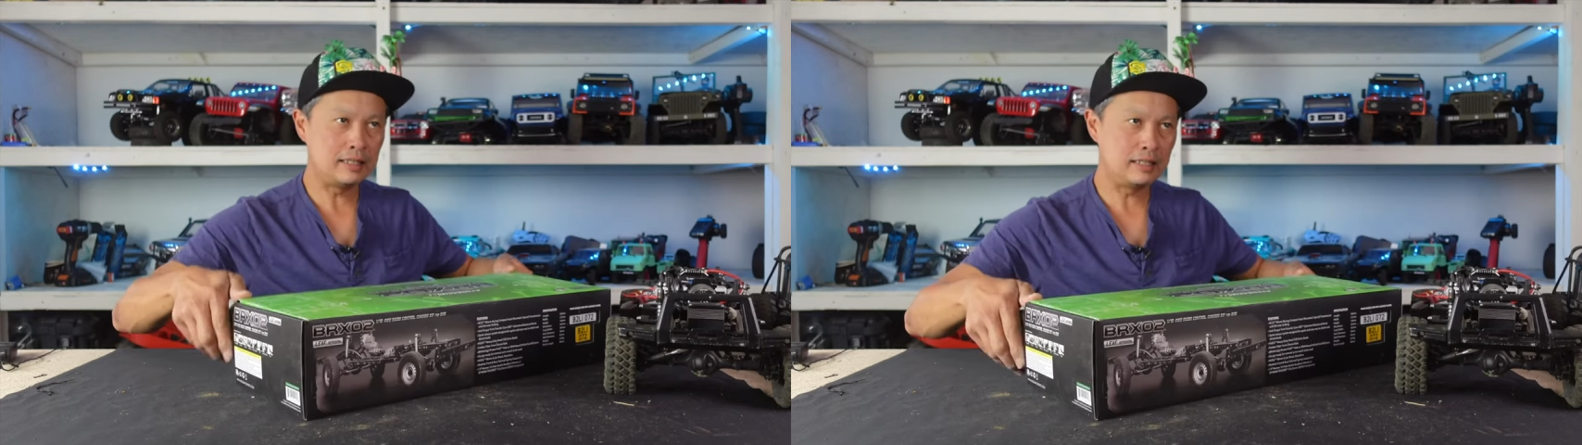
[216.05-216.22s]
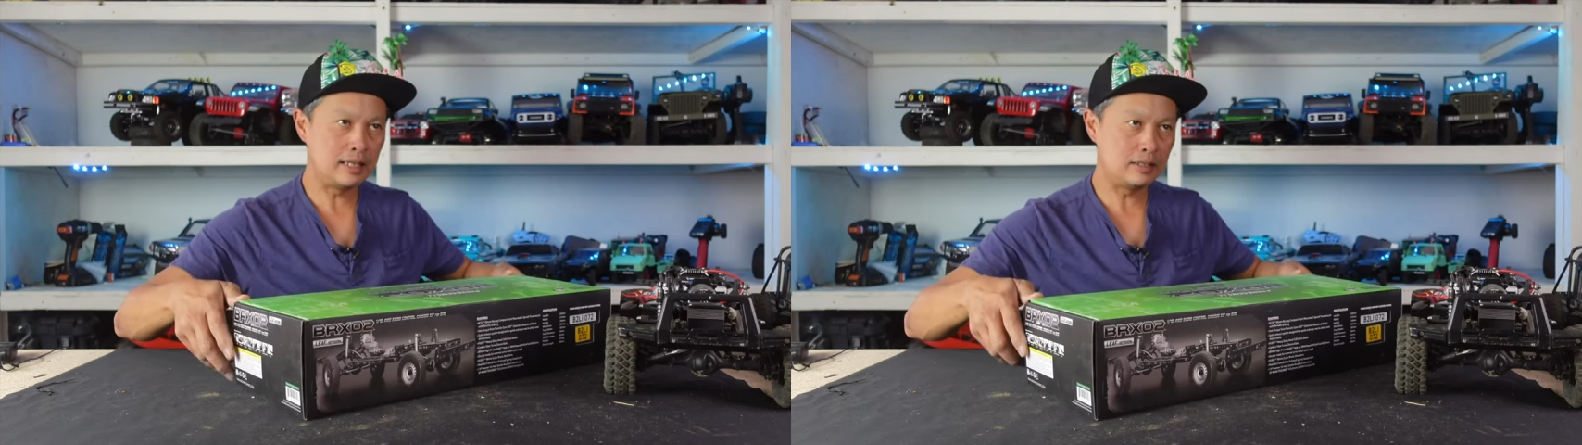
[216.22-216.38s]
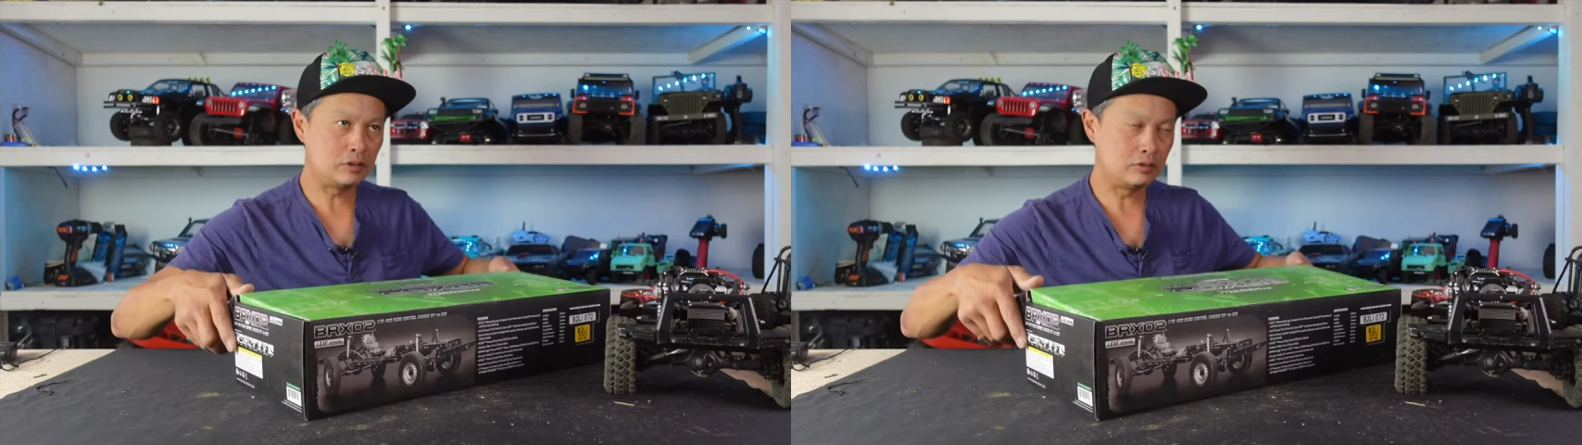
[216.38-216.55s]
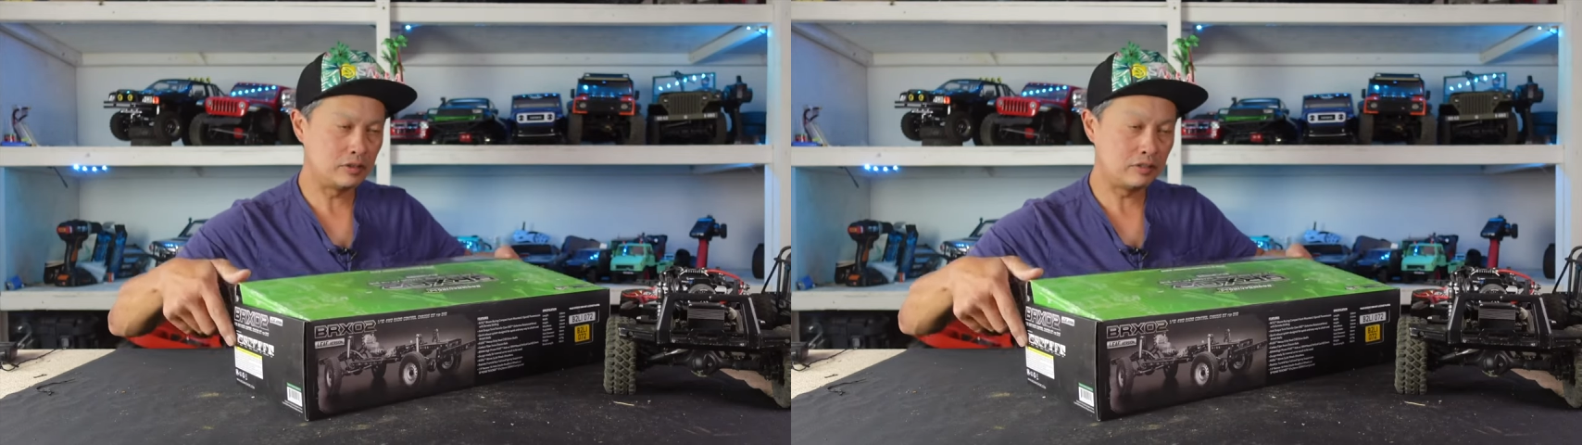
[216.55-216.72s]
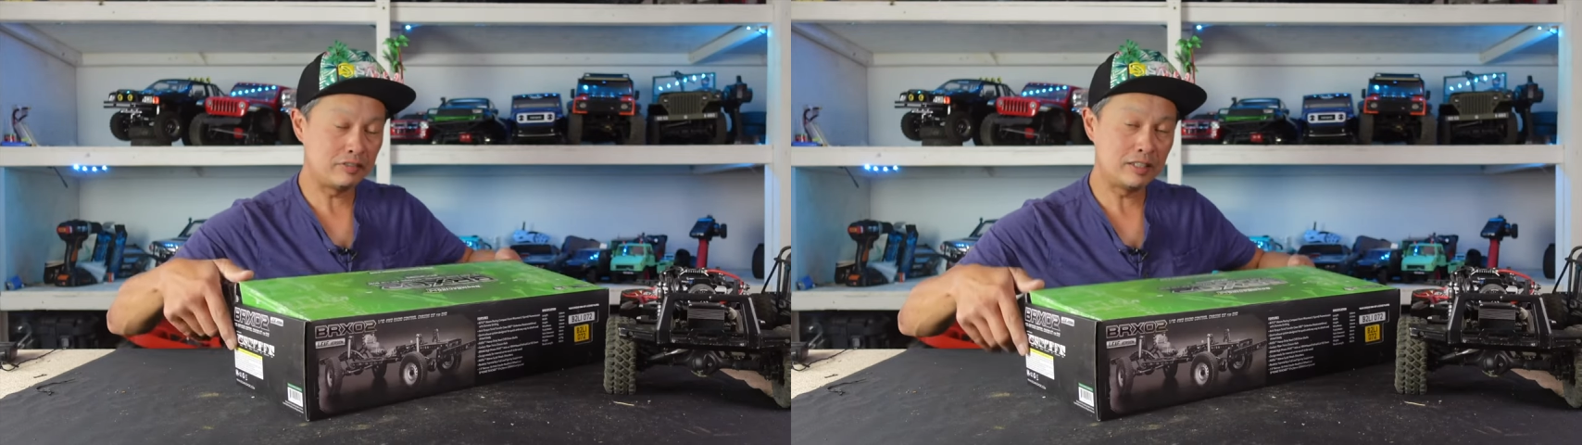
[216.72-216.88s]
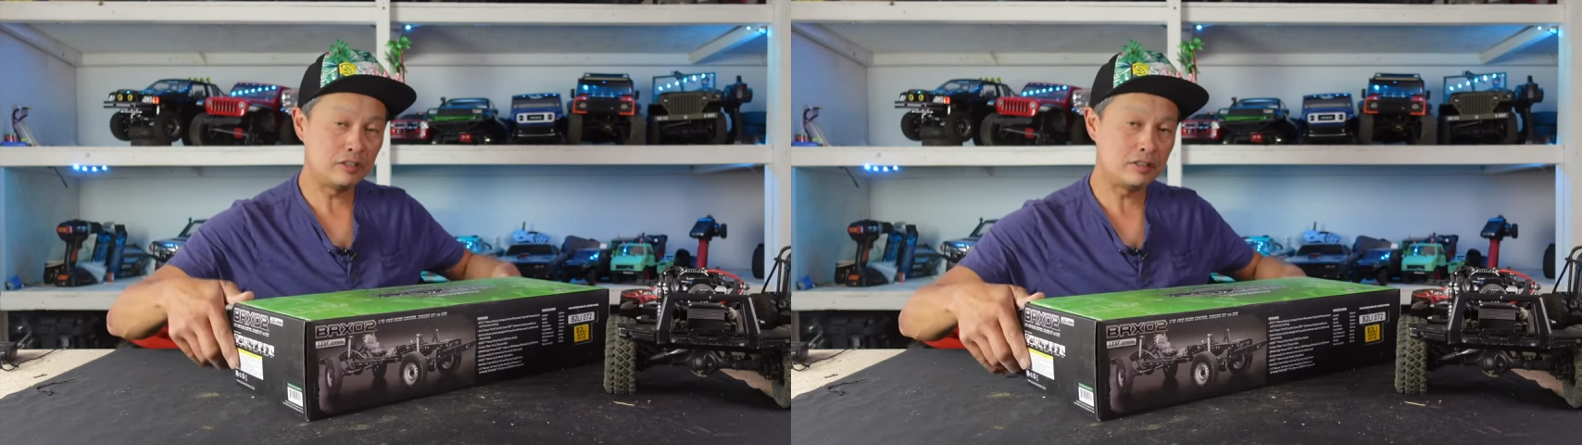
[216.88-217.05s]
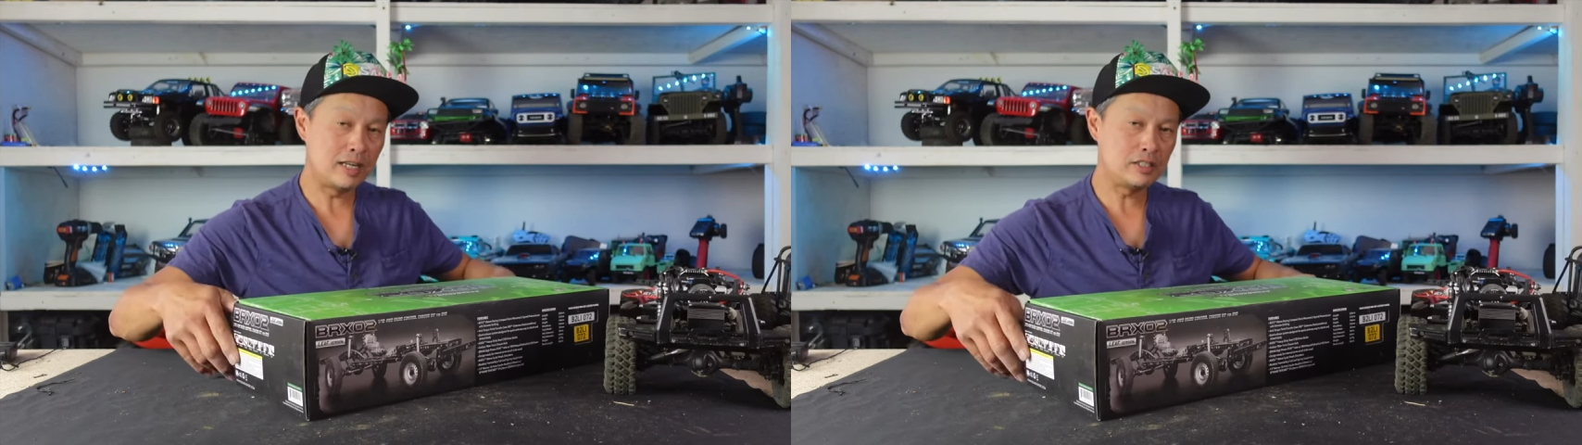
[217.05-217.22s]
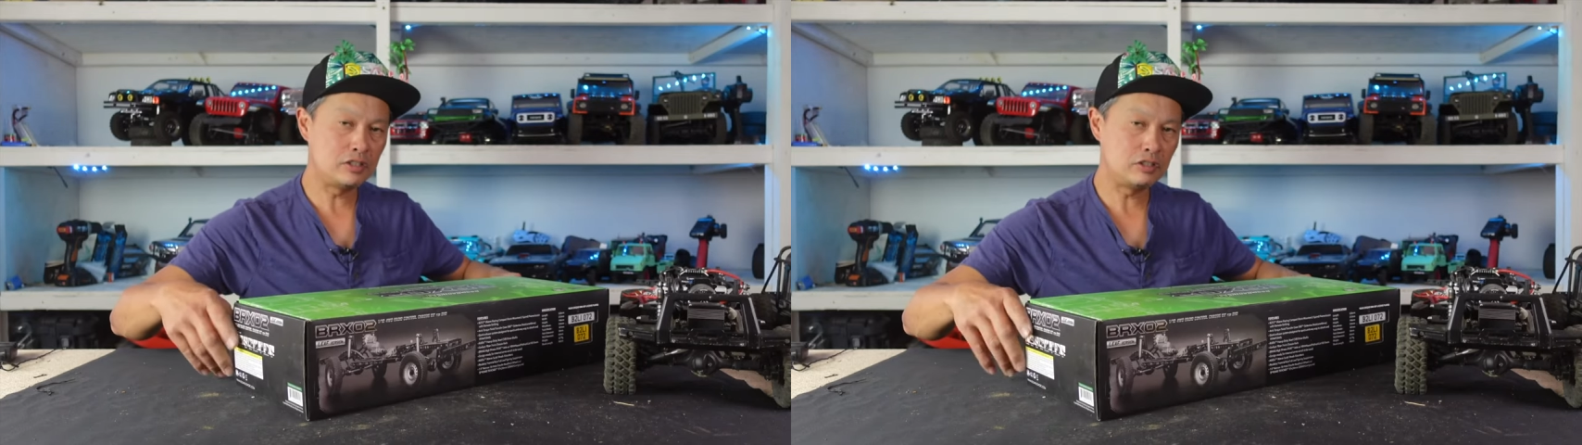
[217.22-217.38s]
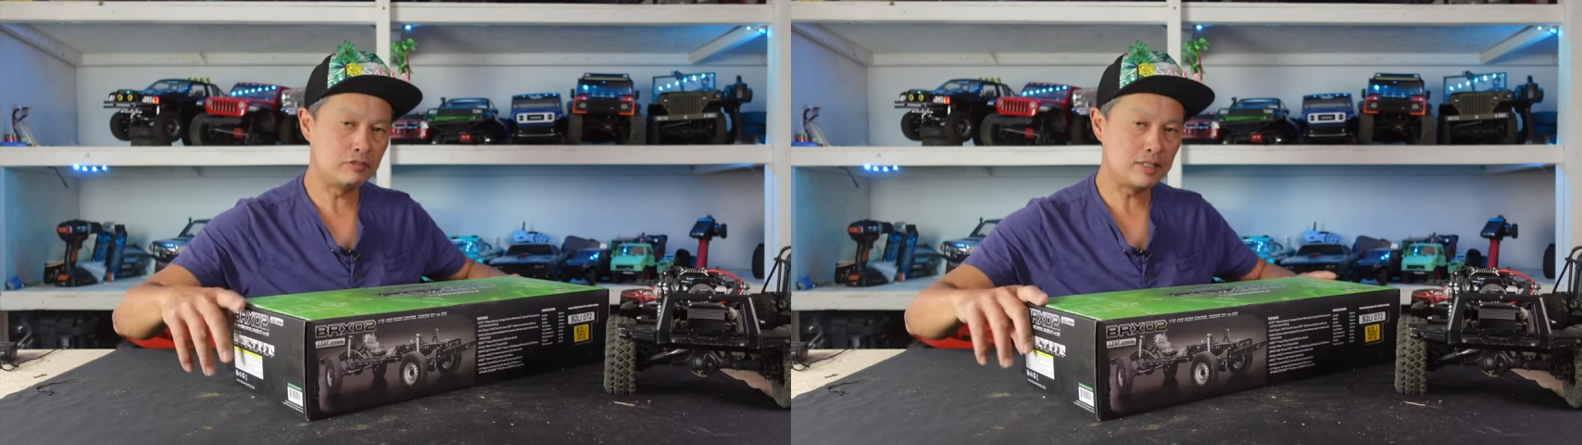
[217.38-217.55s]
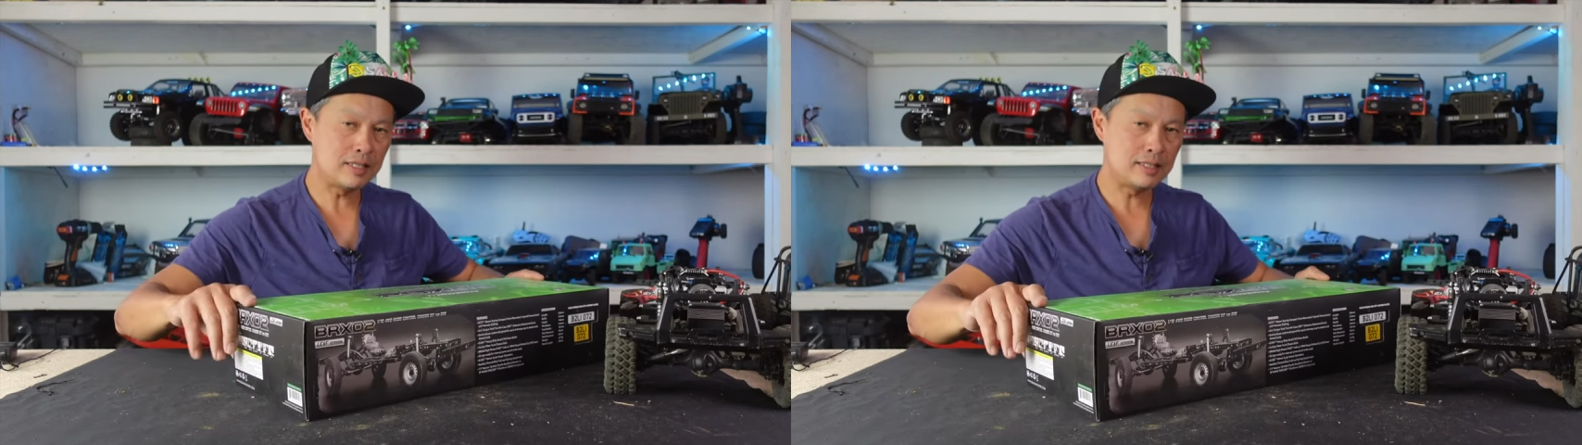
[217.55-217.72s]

Land Rover Defender SUV